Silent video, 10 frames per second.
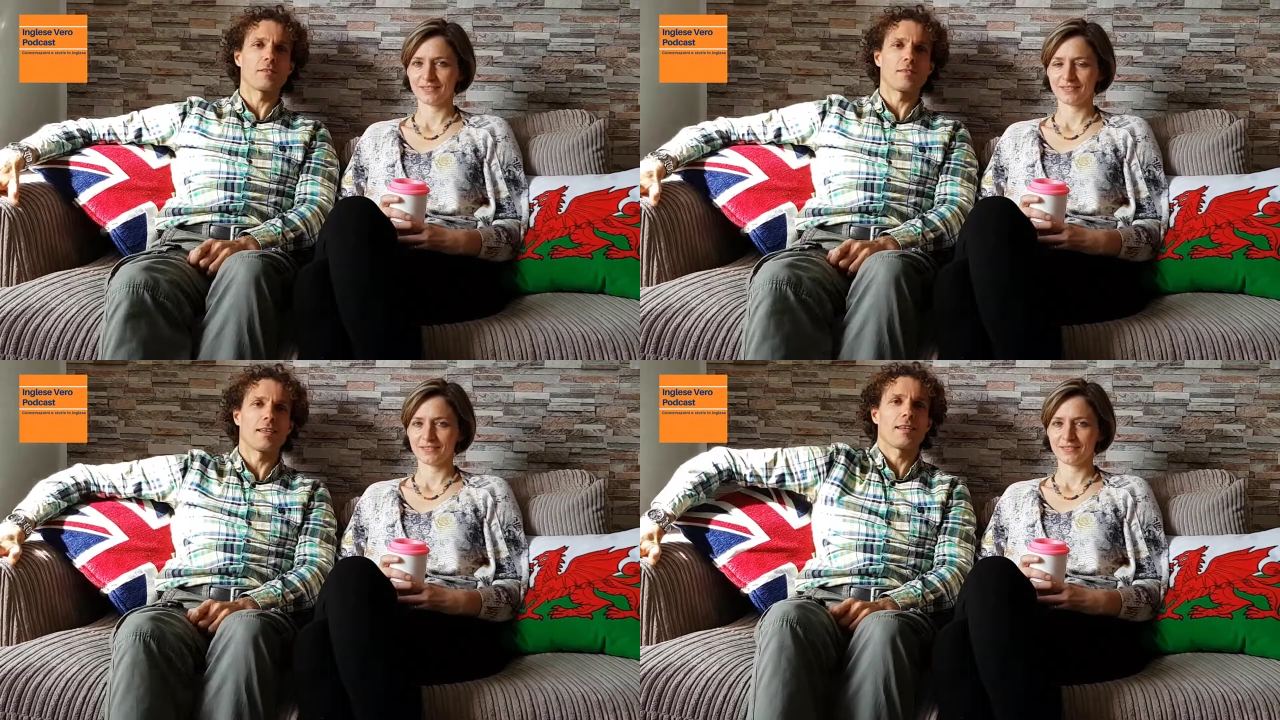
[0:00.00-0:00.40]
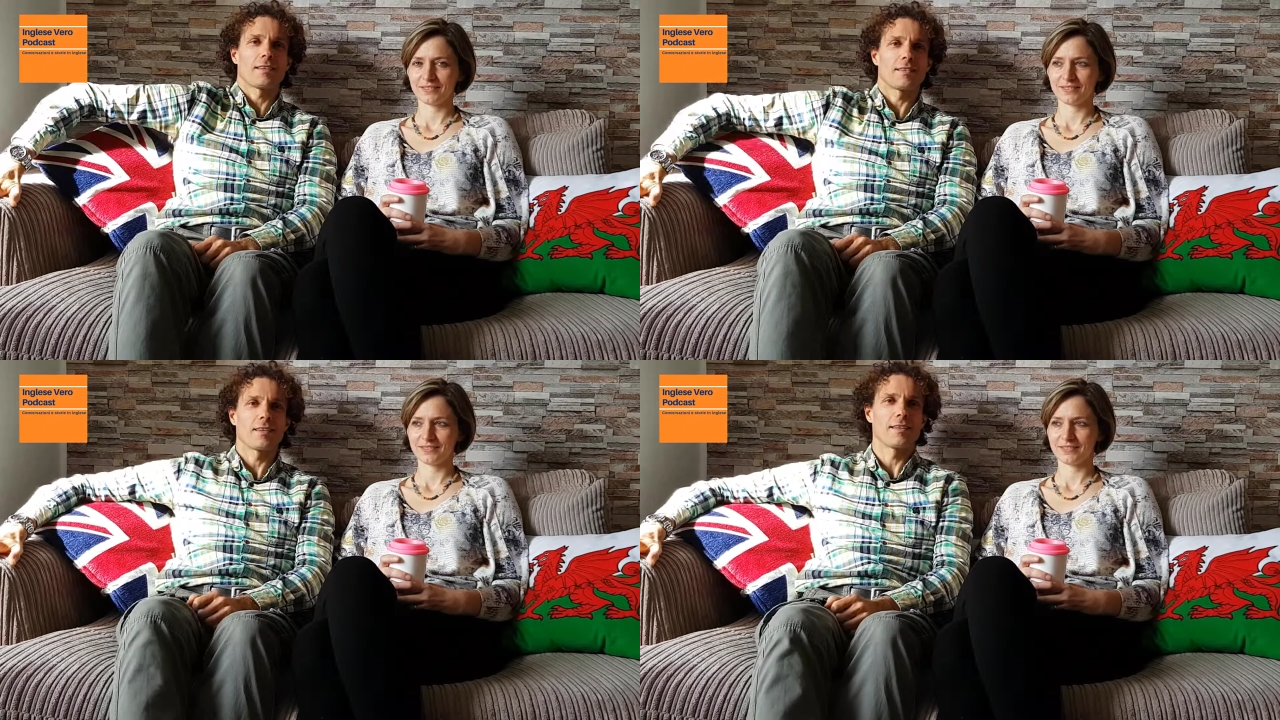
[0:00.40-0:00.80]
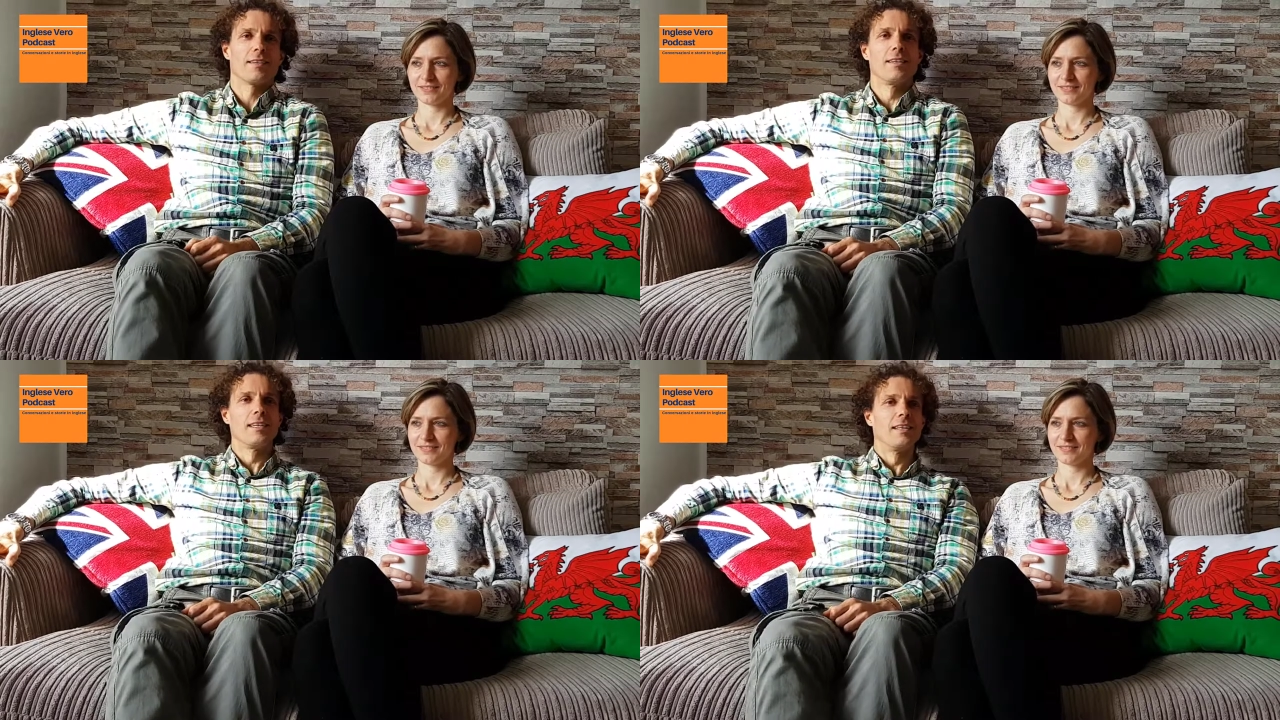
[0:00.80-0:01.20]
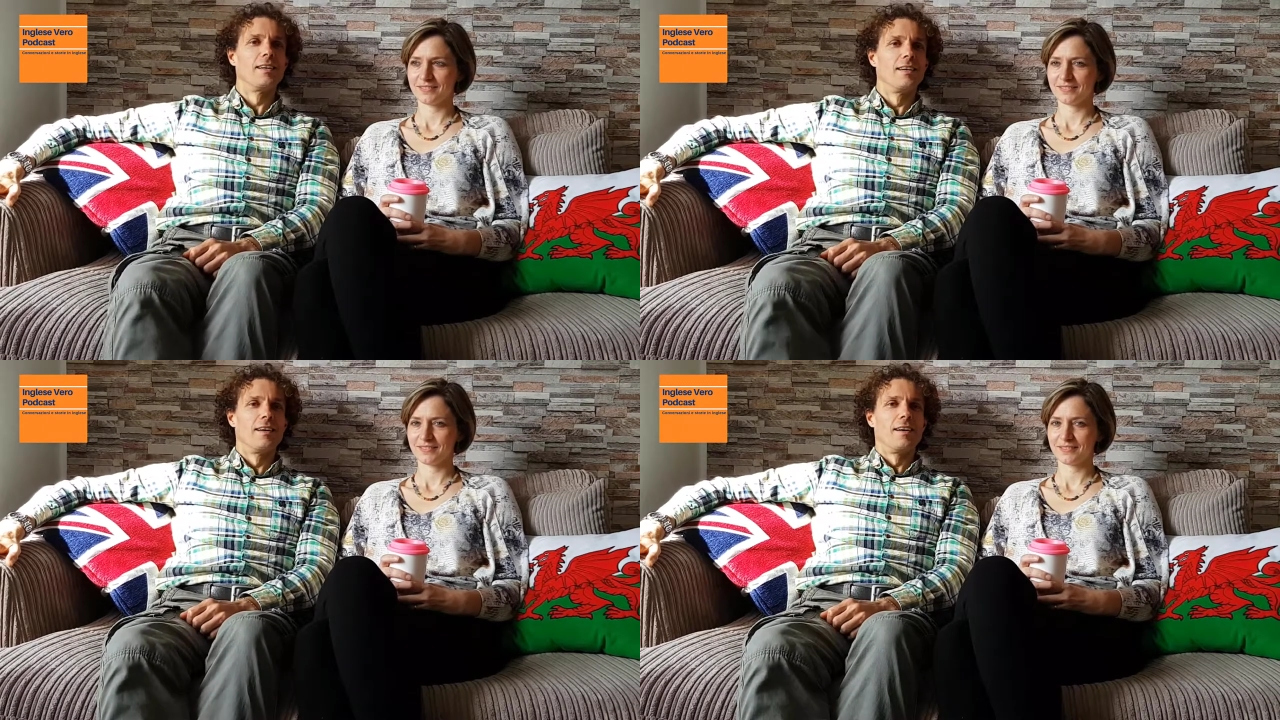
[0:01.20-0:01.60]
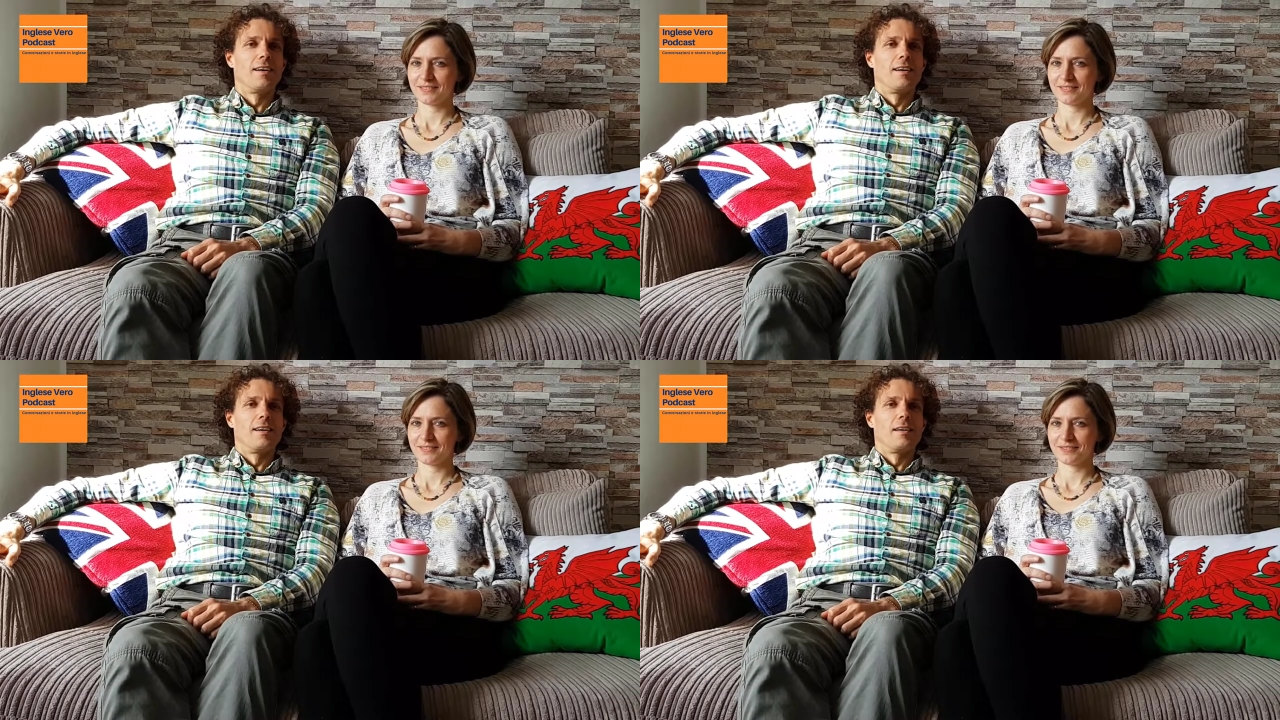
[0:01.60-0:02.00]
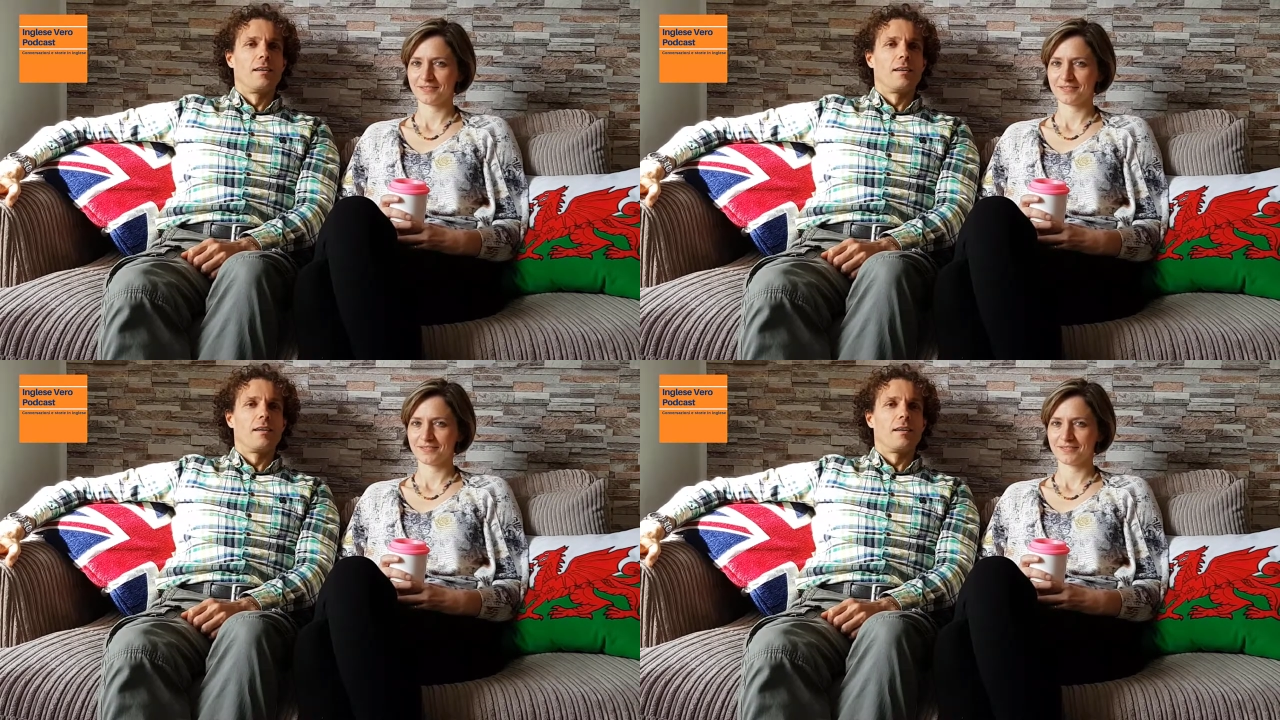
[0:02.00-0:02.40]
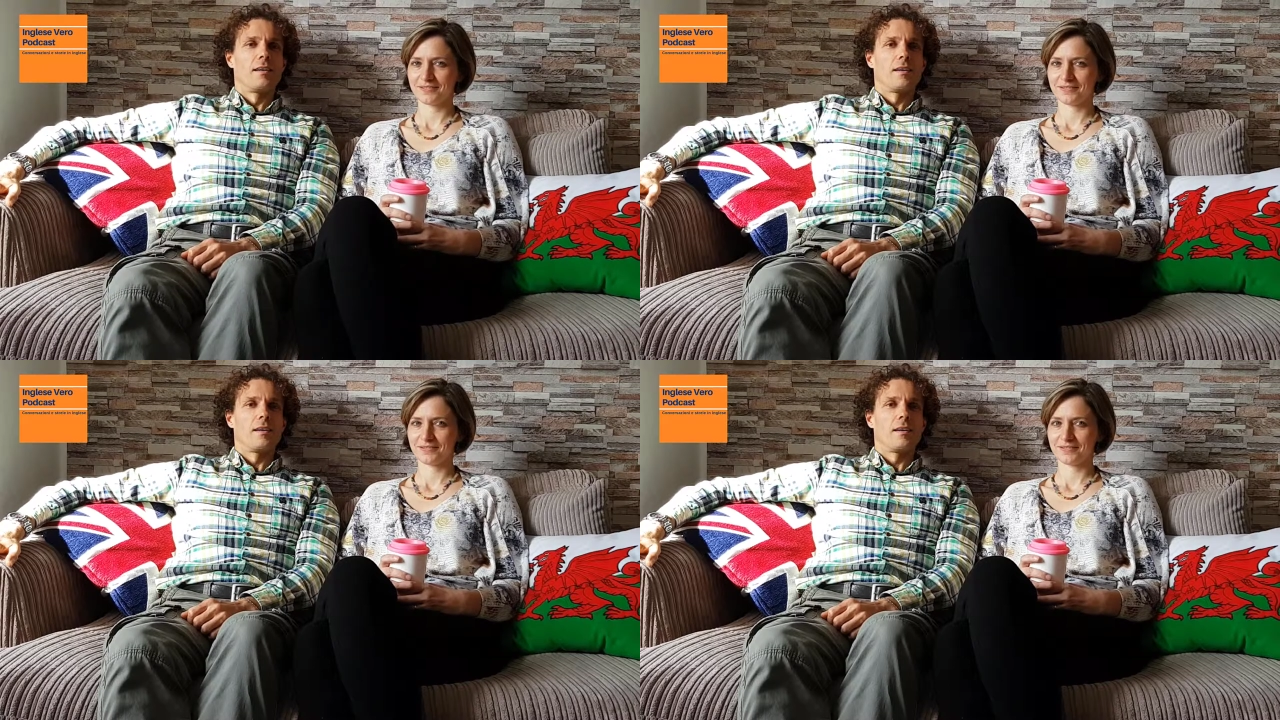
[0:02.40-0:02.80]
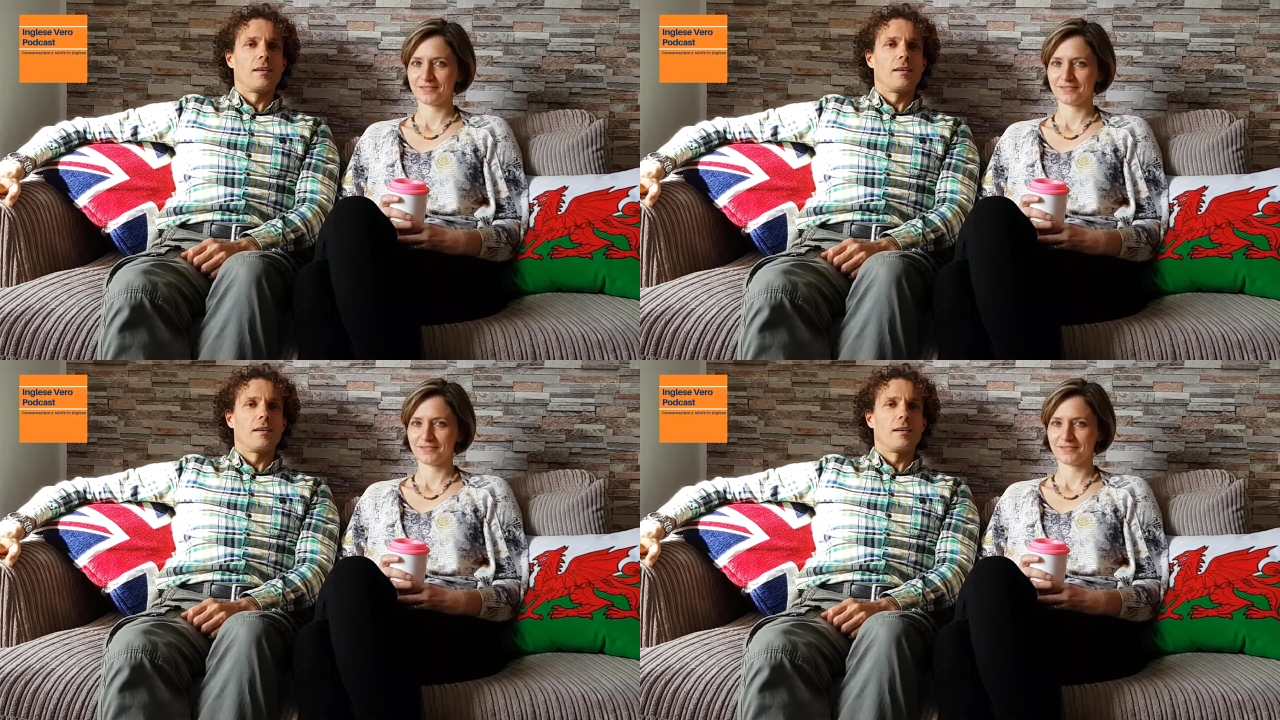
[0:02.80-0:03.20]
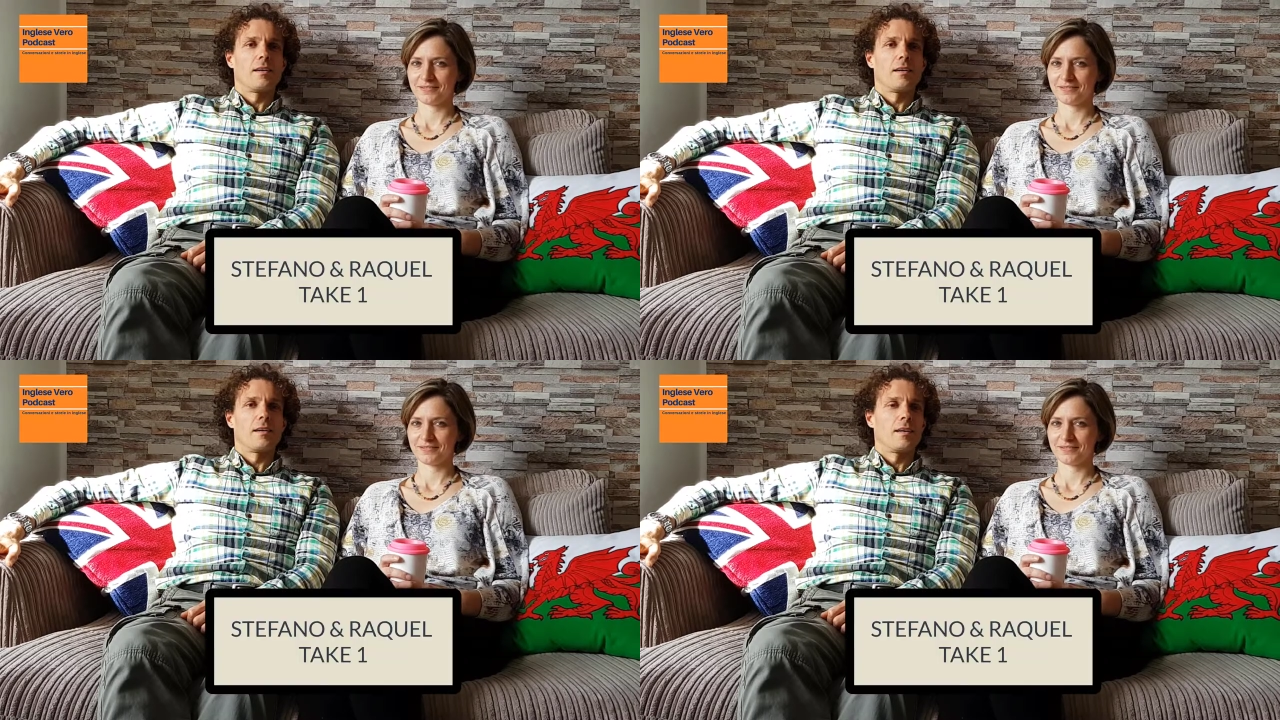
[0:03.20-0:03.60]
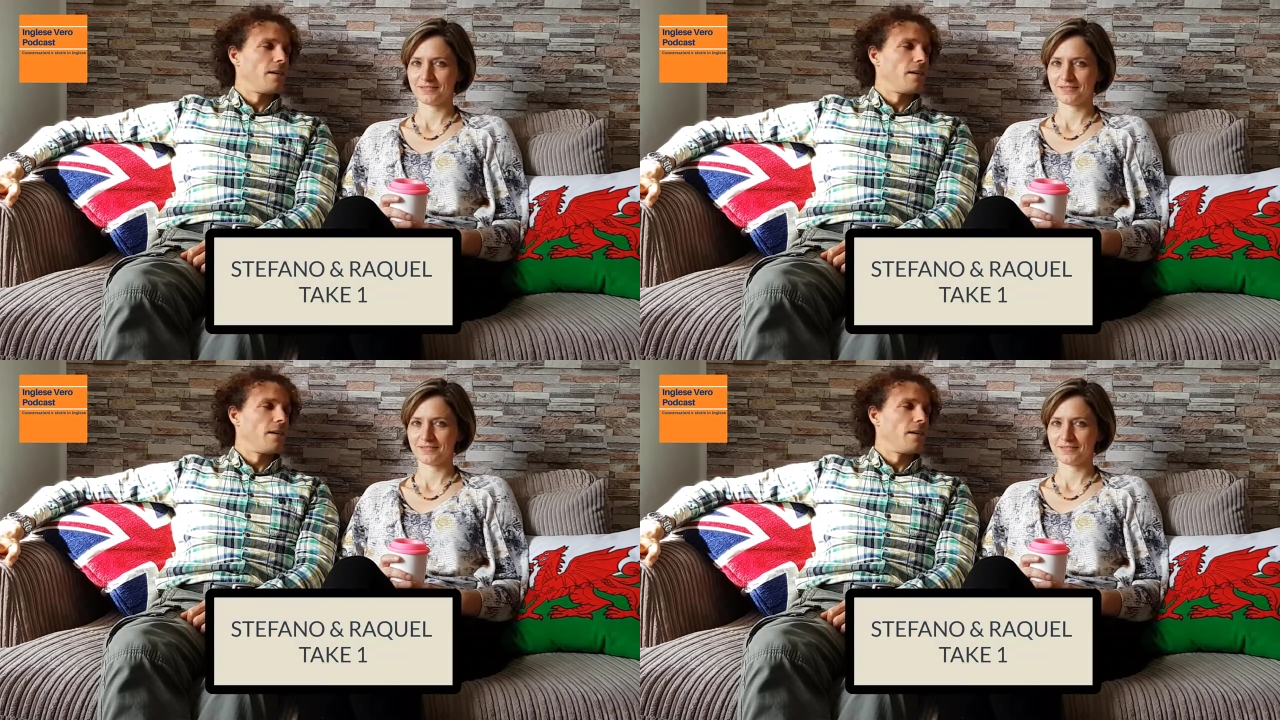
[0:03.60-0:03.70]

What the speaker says: No one is speaking in this clip.